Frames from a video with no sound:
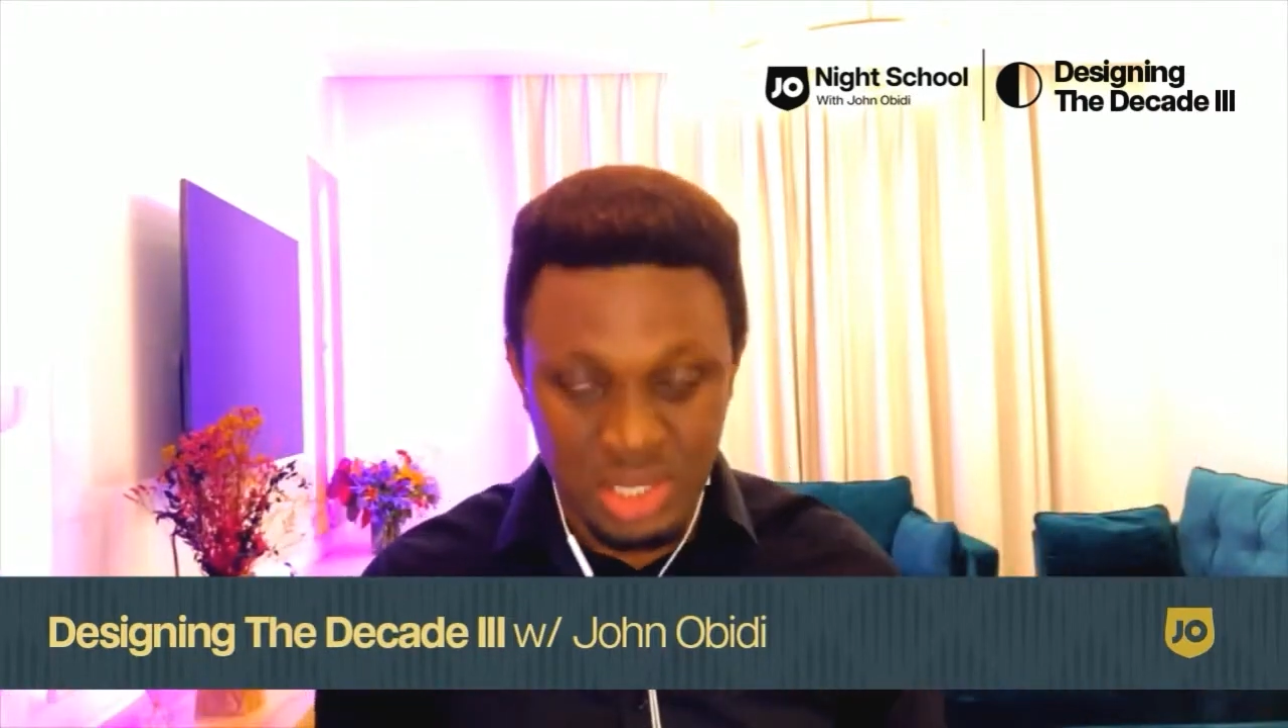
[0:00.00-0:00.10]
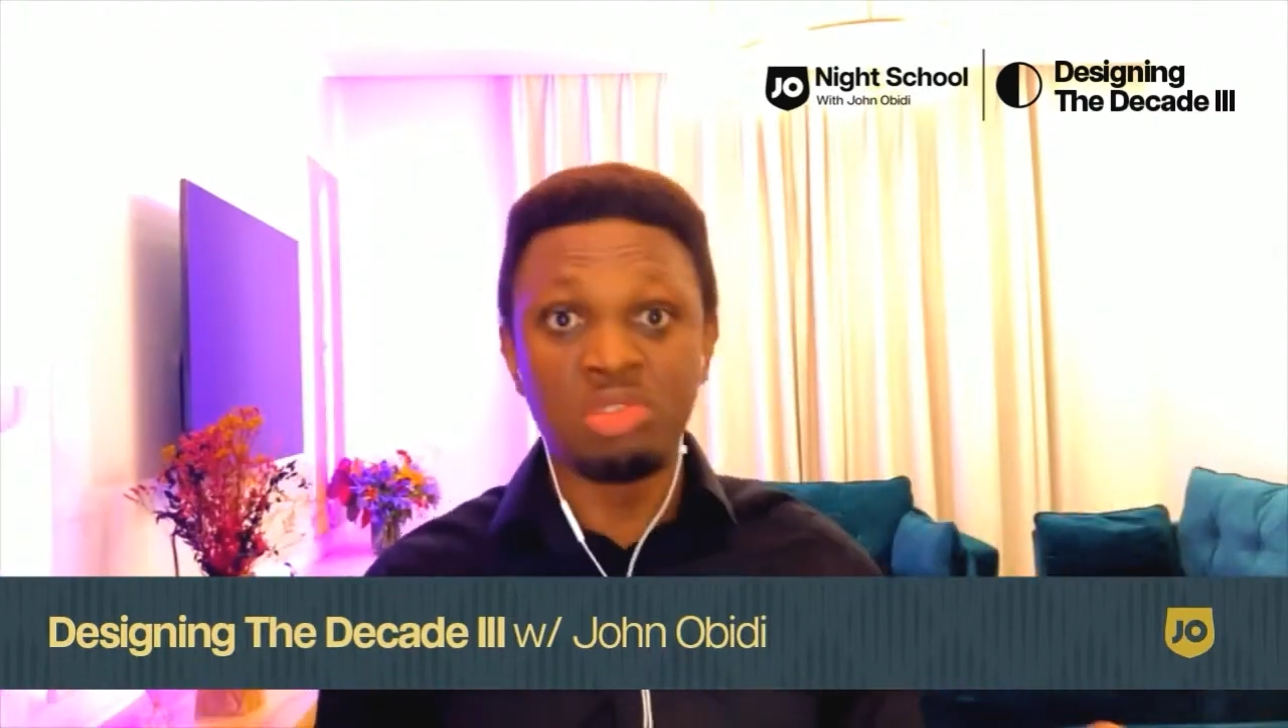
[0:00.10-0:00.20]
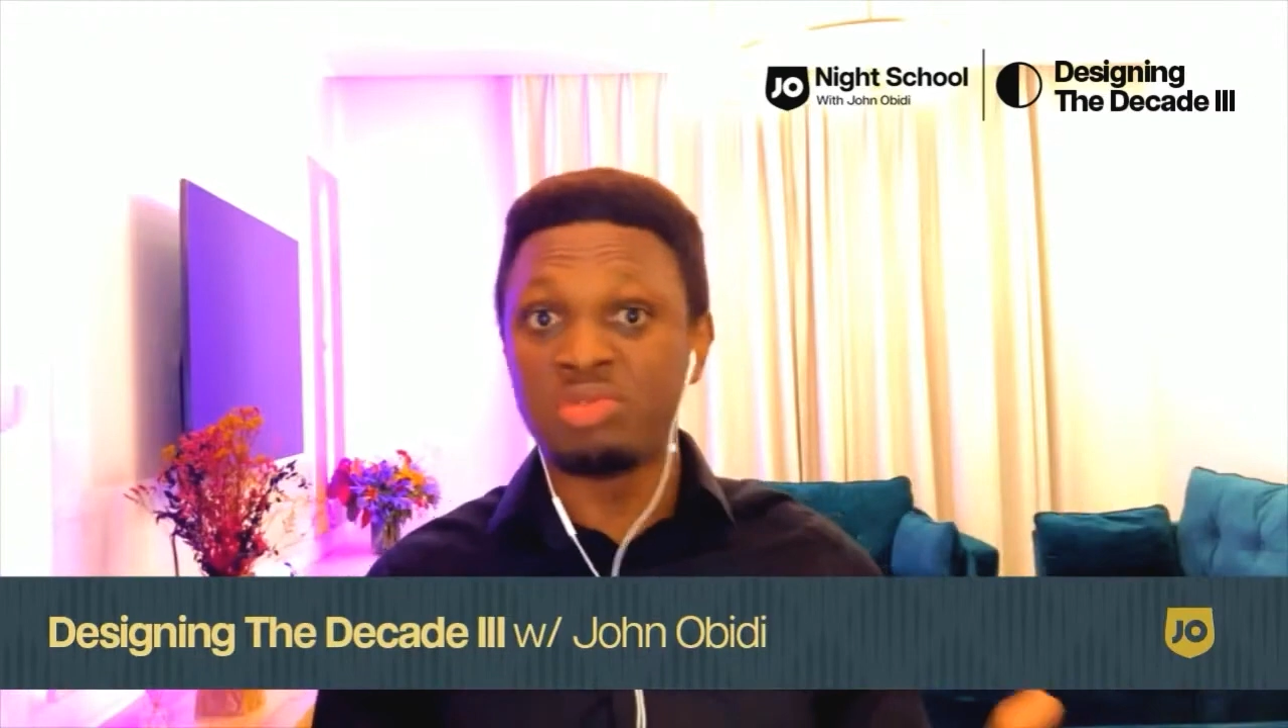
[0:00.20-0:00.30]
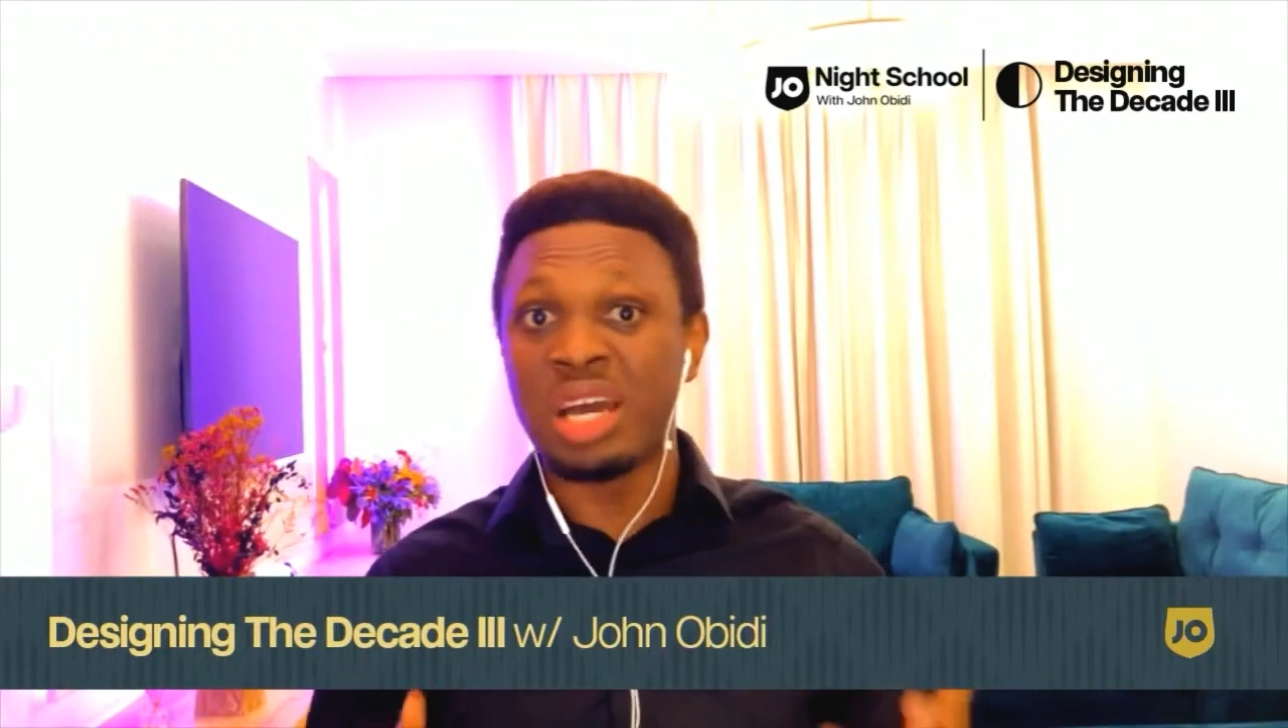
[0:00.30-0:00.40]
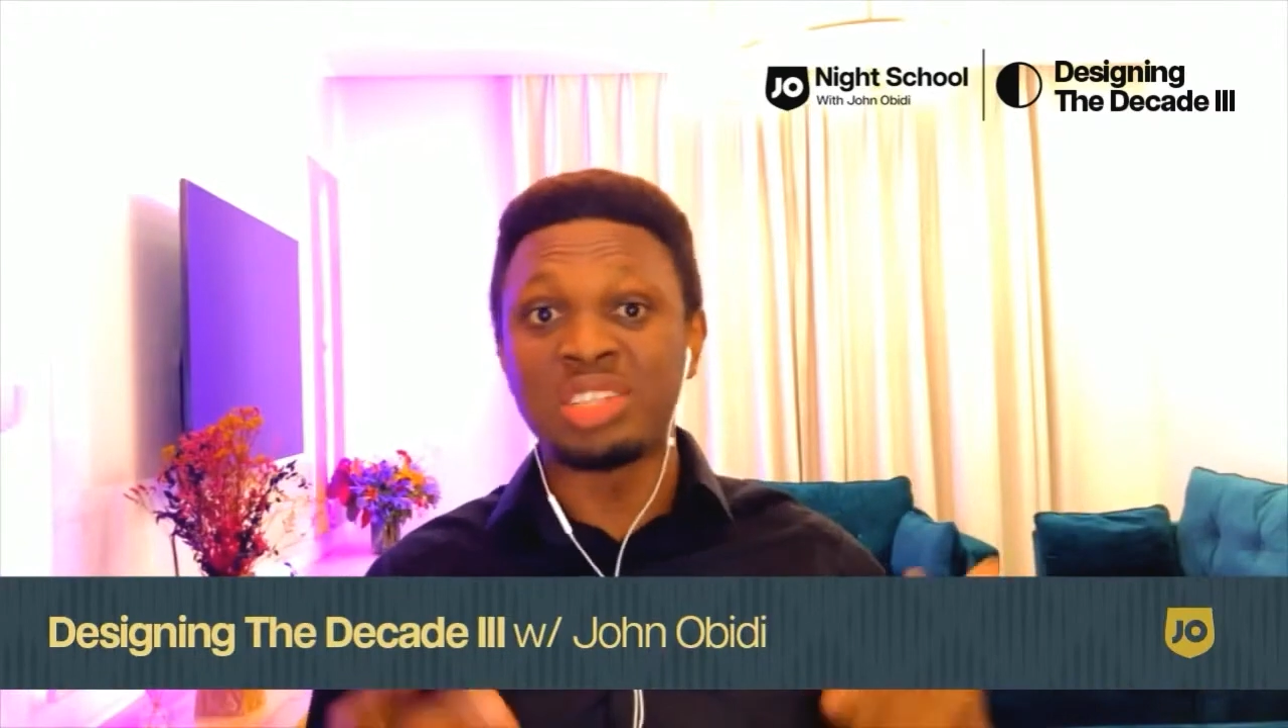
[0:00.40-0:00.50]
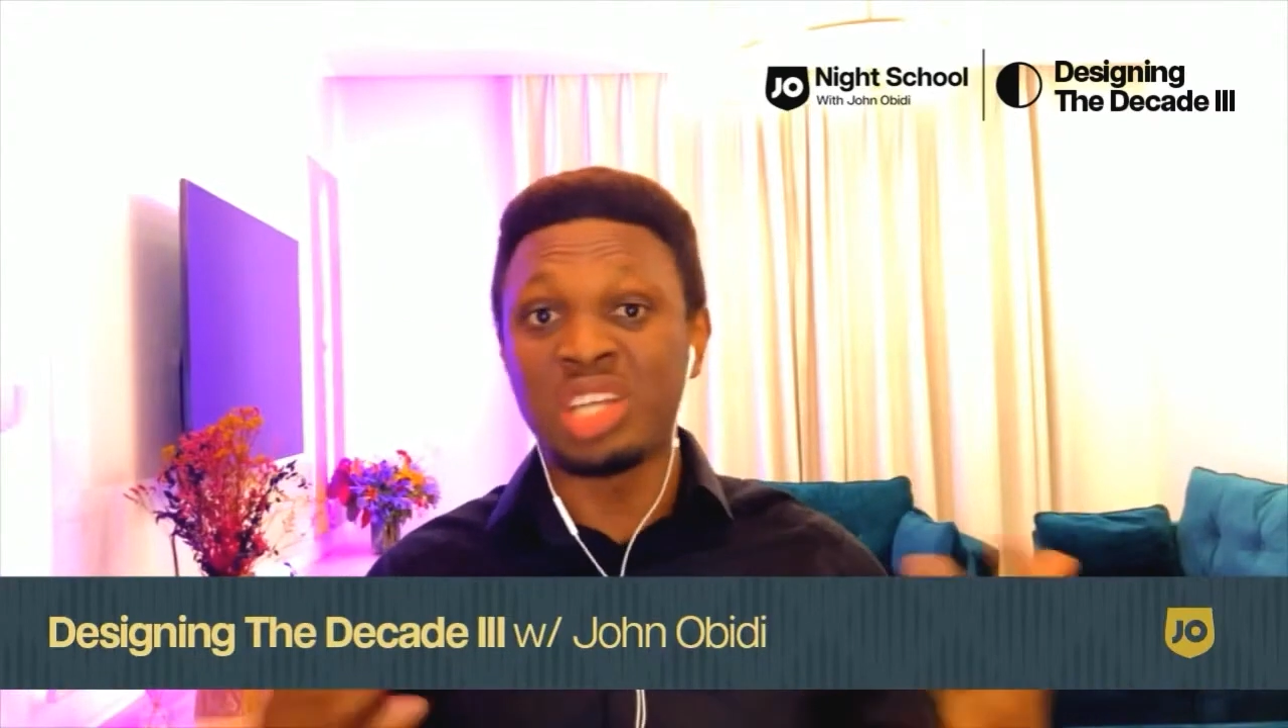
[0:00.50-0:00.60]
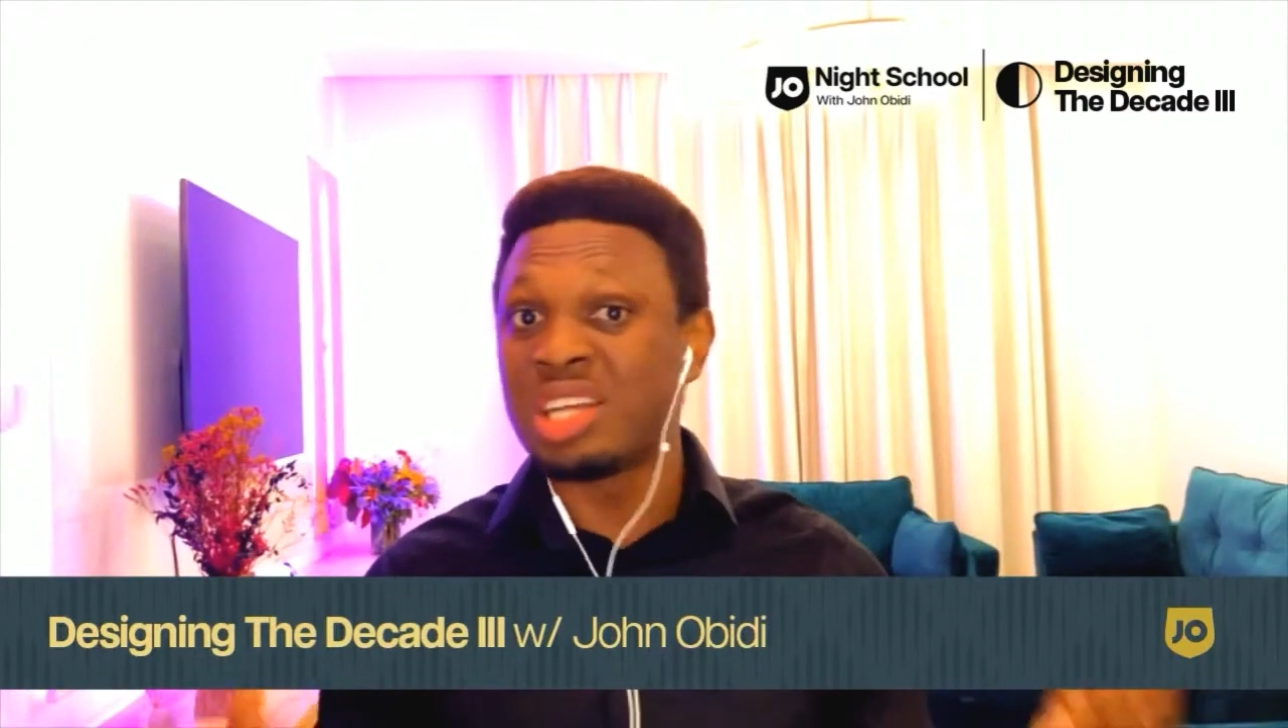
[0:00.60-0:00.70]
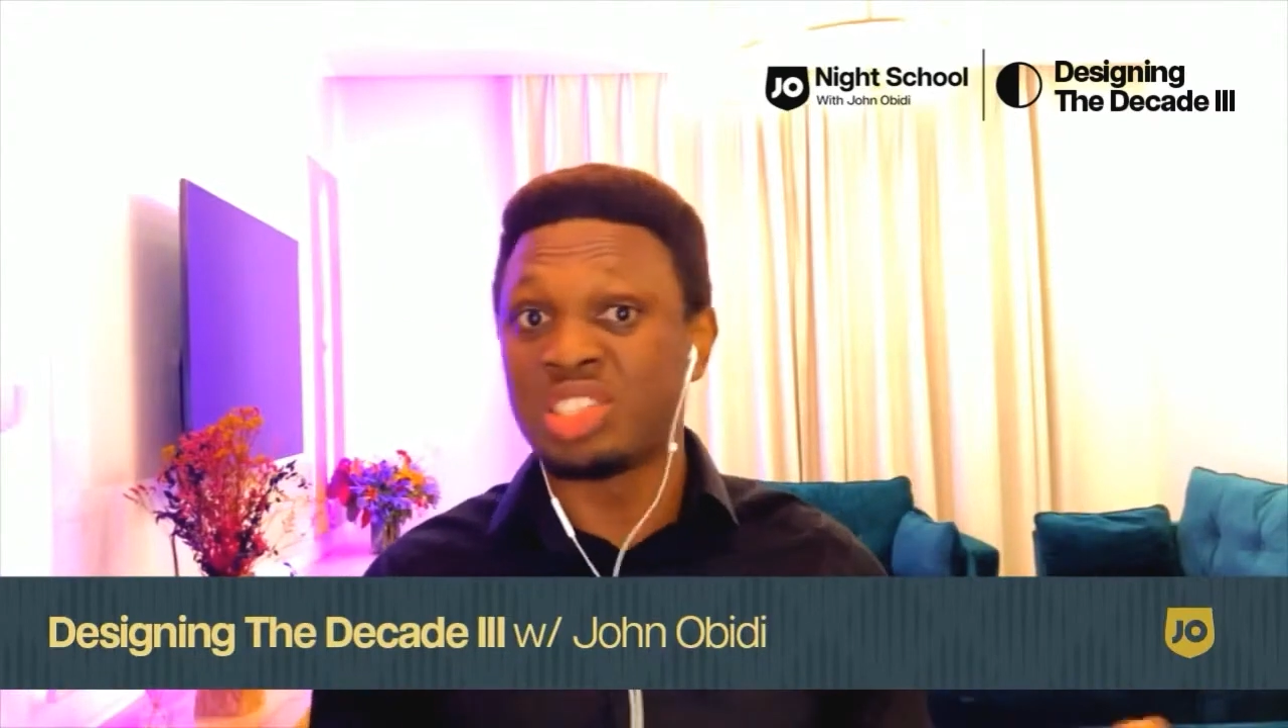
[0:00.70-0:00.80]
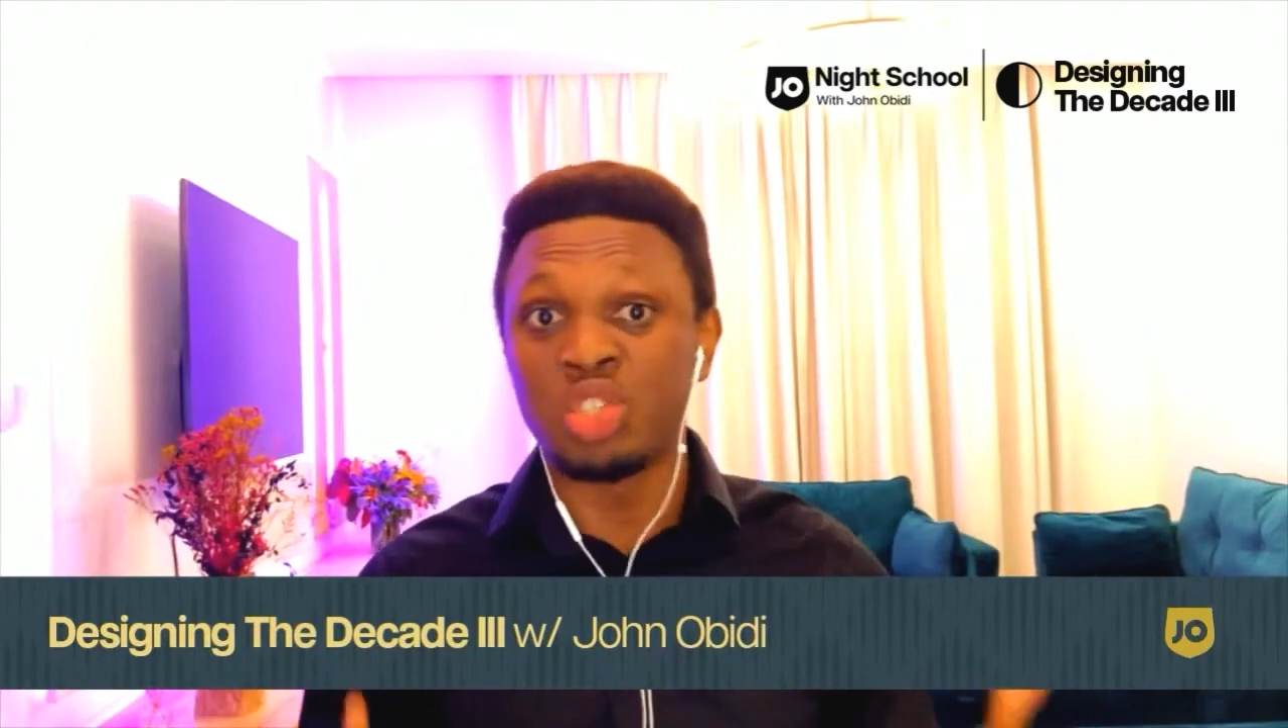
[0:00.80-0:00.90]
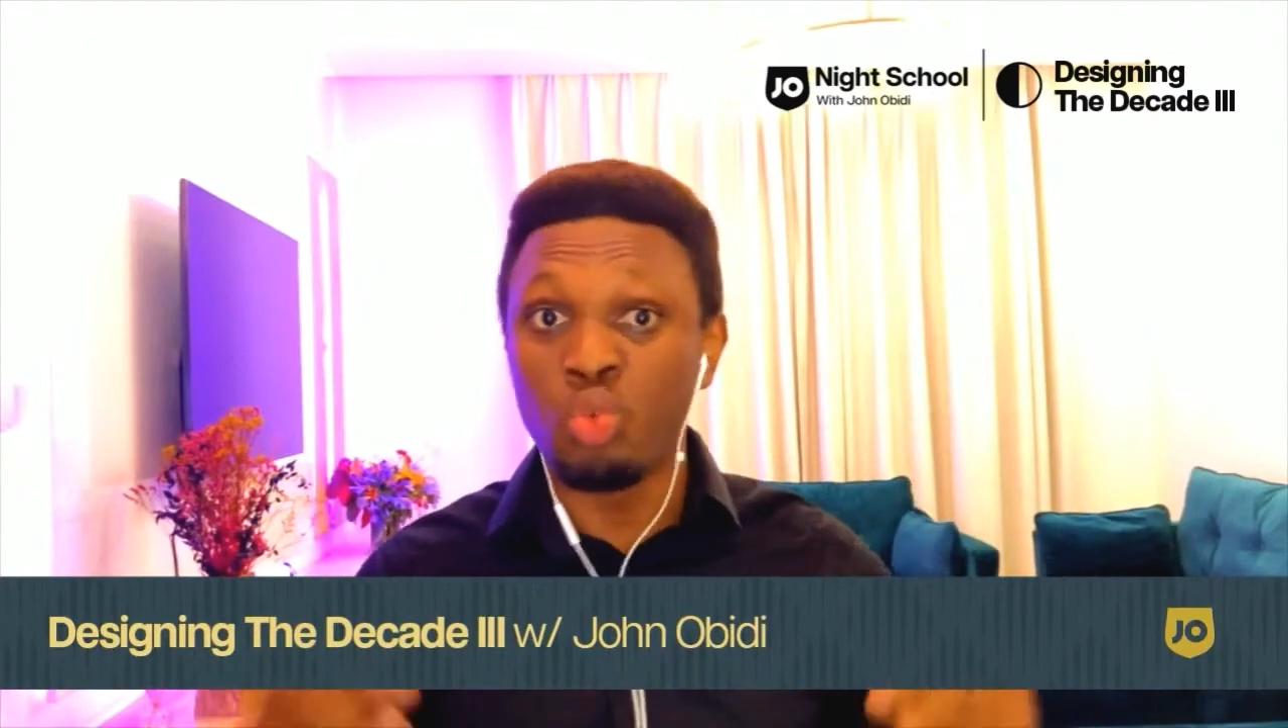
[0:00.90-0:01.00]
Even if their chance is